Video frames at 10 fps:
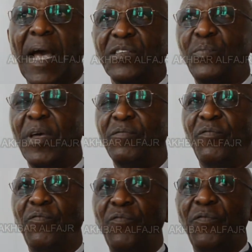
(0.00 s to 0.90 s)
has been
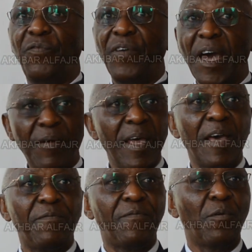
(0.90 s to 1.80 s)
very
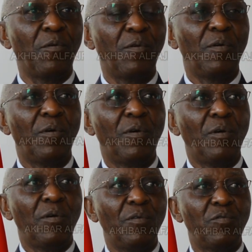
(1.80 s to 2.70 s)
helpful
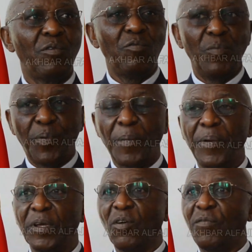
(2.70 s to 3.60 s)
to the
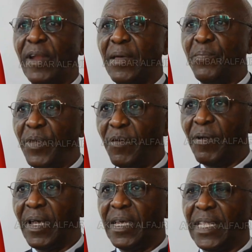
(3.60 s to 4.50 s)
Republic of
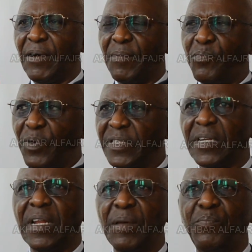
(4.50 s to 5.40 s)
Liberia, and our
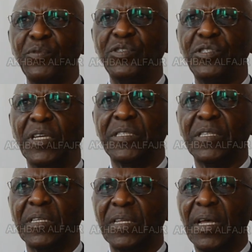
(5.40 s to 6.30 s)
president
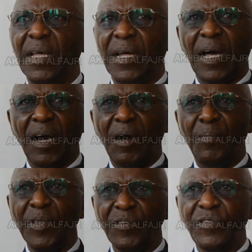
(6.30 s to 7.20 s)
appreciates it, our
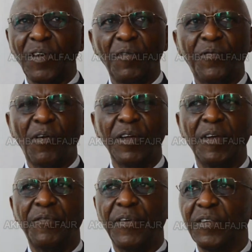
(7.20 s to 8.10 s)
Minister of
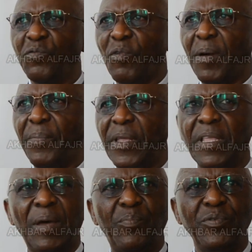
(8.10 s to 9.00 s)
Foreign Affairs who have been
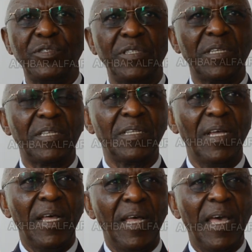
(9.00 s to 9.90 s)
here appreciates it,
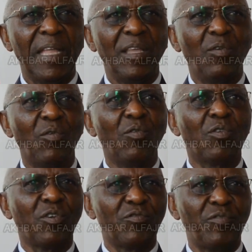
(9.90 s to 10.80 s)
and the
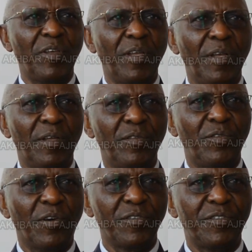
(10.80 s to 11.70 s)
whole country
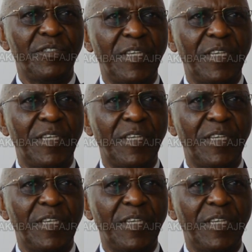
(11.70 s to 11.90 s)
does